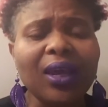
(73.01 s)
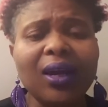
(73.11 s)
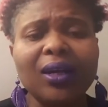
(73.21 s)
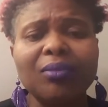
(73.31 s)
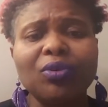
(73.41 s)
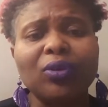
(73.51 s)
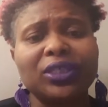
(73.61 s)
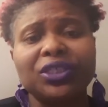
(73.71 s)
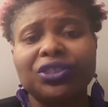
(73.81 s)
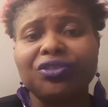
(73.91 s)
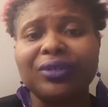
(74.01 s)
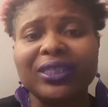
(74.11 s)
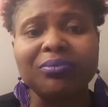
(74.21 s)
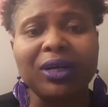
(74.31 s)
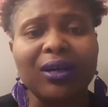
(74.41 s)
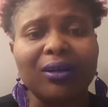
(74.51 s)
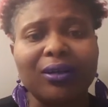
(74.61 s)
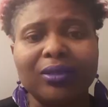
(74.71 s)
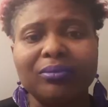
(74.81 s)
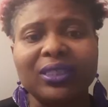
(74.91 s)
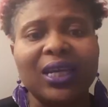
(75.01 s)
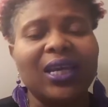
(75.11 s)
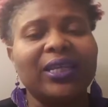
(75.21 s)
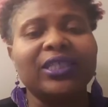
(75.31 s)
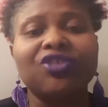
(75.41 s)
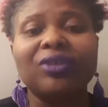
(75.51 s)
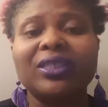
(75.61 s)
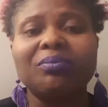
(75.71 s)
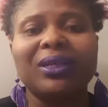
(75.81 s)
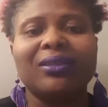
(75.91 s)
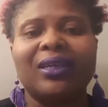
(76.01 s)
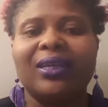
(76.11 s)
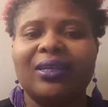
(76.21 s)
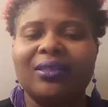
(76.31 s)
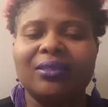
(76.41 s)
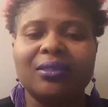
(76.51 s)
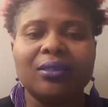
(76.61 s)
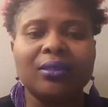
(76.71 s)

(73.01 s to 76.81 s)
or just stretch my arms, stretch my legs,